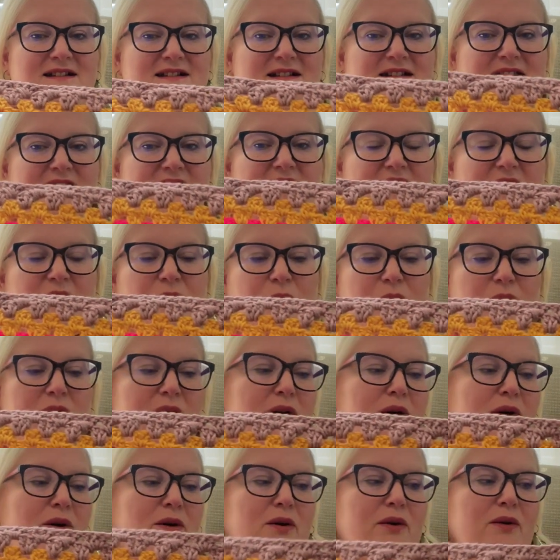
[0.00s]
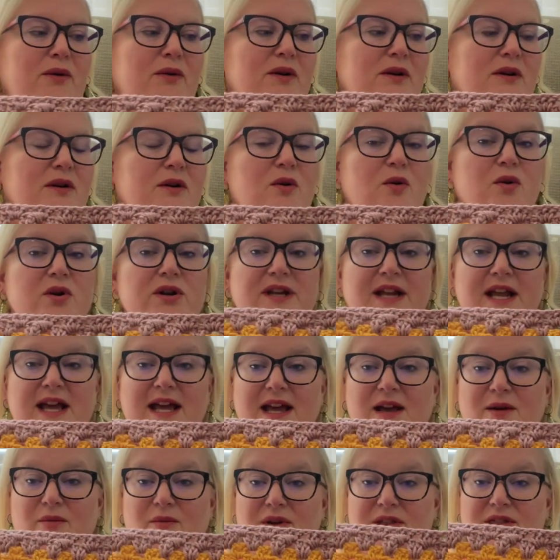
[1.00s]
that will
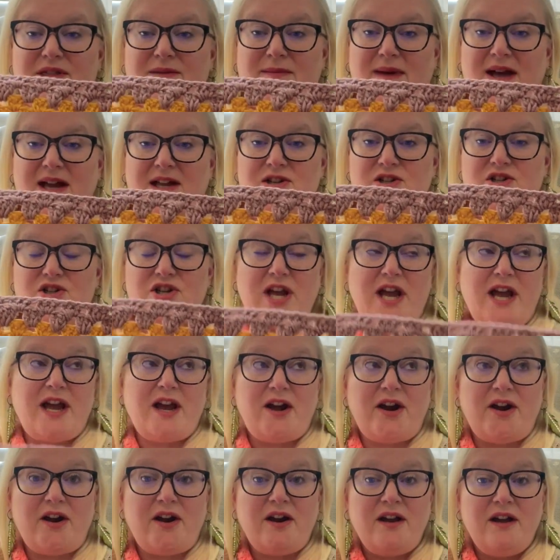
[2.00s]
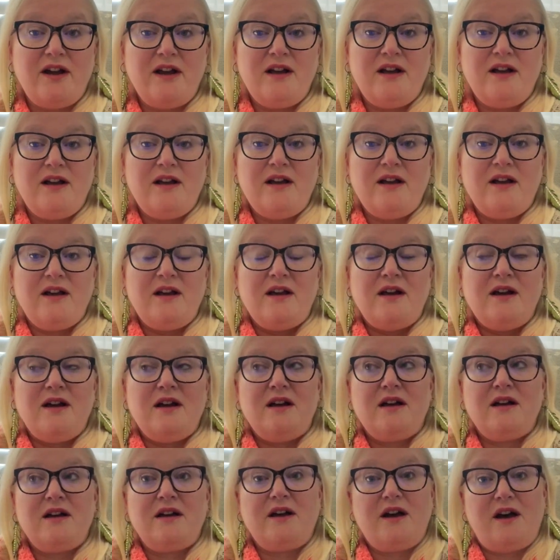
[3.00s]
coordinate with my chair
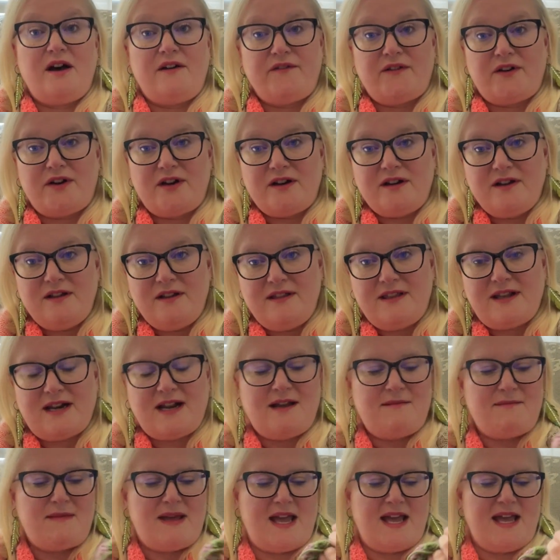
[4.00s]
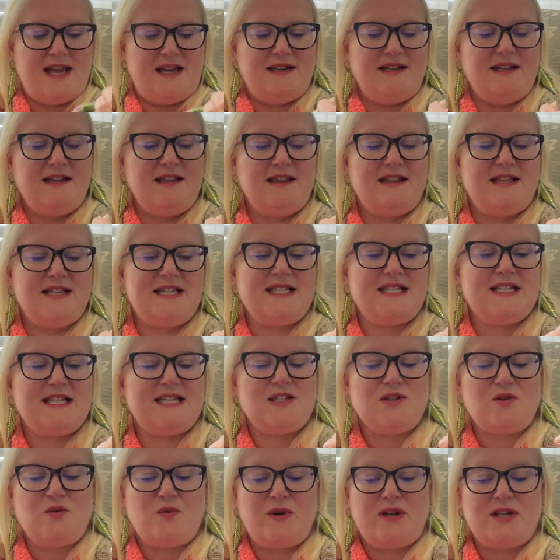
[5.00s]
cover that I made. This is
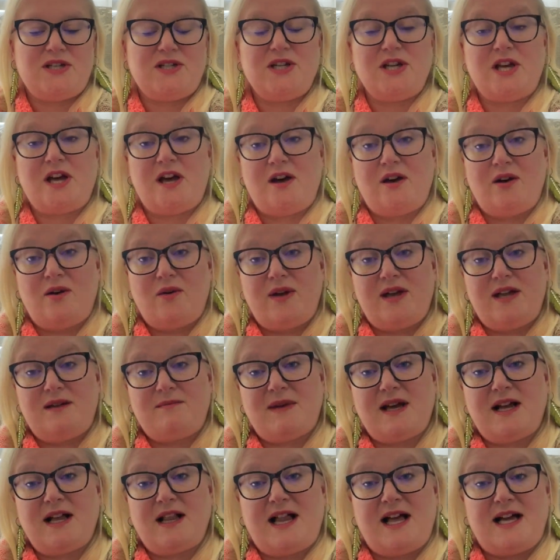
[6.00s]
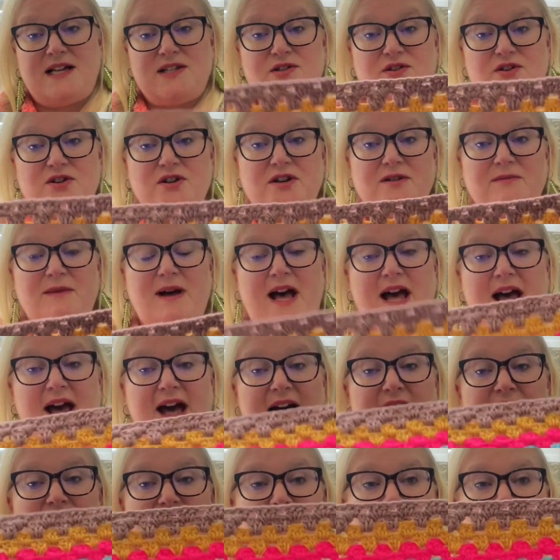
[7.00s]
going to go in my classroom. I
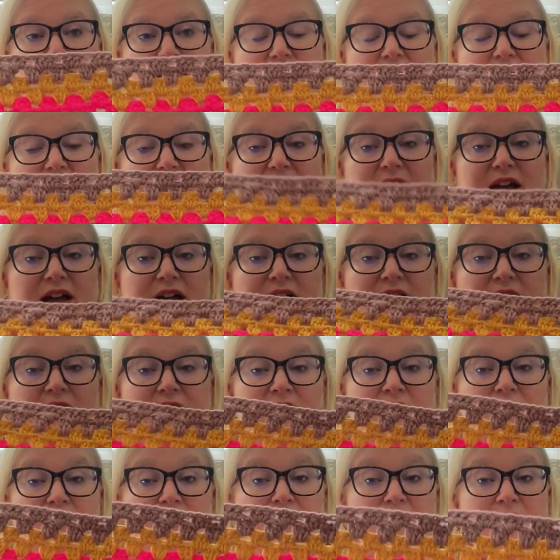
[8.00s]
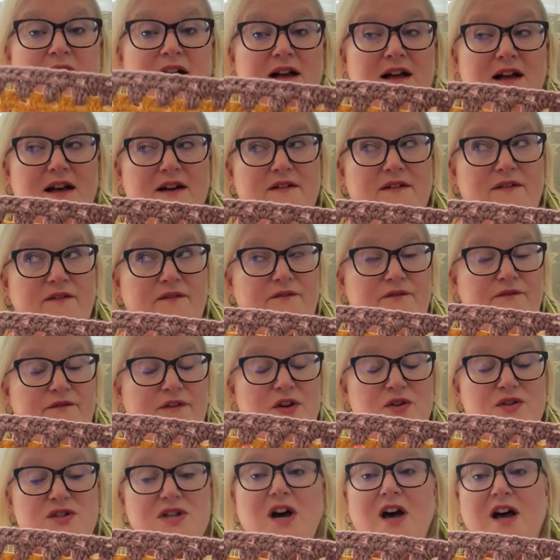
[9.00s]
have a
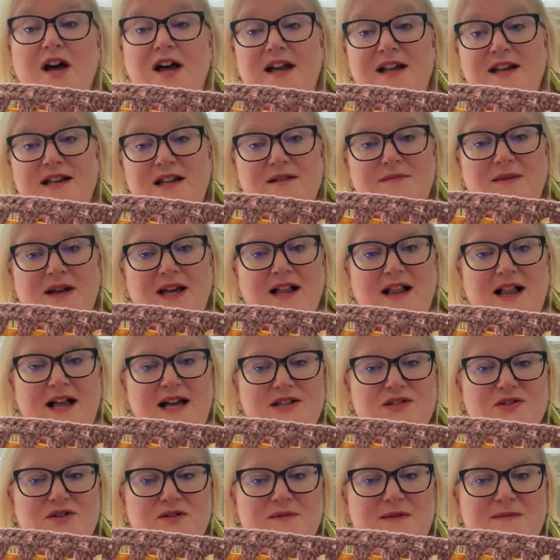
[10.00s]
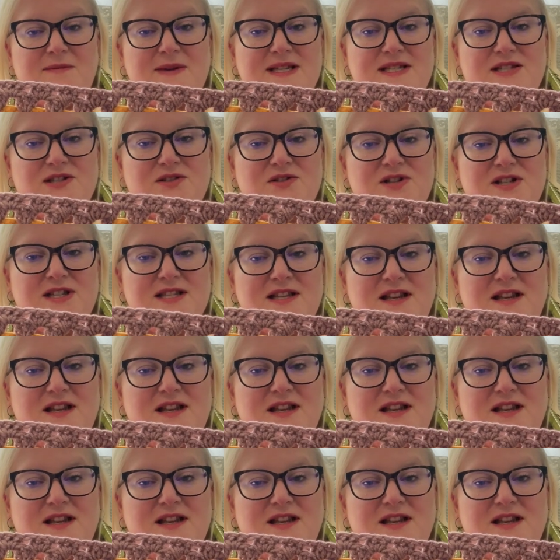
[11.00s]
futon in my classroom that my students